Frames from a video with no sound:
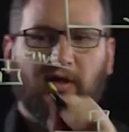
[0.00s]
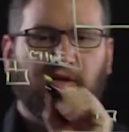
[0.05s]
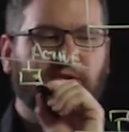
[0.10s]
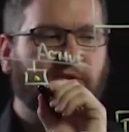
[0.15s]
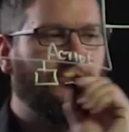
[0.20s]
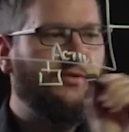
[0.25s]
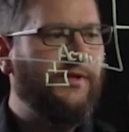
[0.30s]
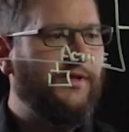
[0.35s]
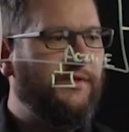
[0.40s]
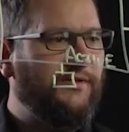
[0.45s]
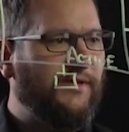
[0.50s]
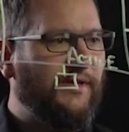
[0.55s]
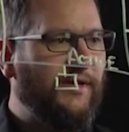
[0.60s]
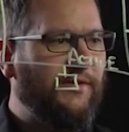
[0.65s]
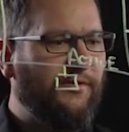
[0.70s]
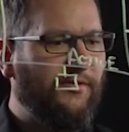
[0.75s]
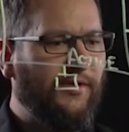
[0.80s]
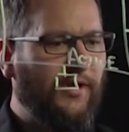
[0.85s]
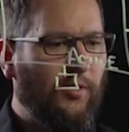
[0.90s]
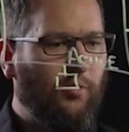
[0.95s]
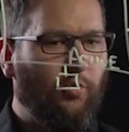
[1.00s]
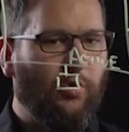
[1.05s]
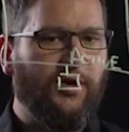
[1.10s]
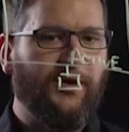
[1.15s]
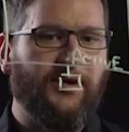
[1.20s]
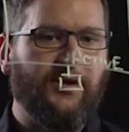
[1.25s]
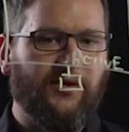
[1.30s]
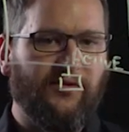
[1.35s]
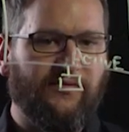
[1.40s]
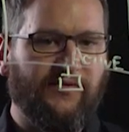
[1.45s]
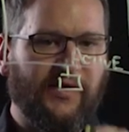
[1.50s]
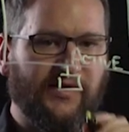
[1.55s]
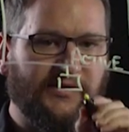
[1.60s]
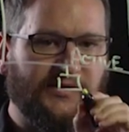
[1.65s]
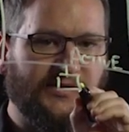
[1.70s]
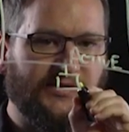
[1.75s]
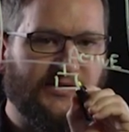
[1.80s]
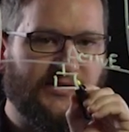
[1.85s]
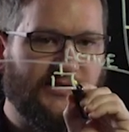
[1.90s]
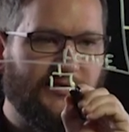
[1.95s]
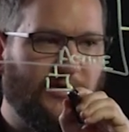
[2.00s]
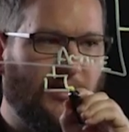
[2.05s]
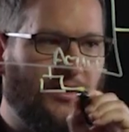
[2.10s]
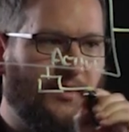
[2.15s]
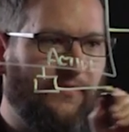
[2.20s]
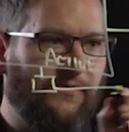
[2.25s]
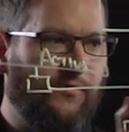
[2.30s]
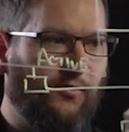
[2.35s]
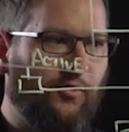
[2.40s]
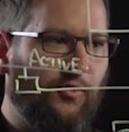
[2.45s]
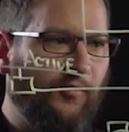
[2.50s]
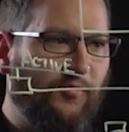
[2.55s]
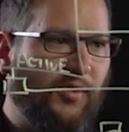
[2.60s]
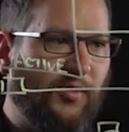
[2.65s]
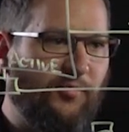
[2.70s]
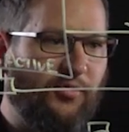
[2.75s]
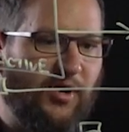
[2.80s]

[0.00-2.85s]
So these Ethernet 1 interfaces form a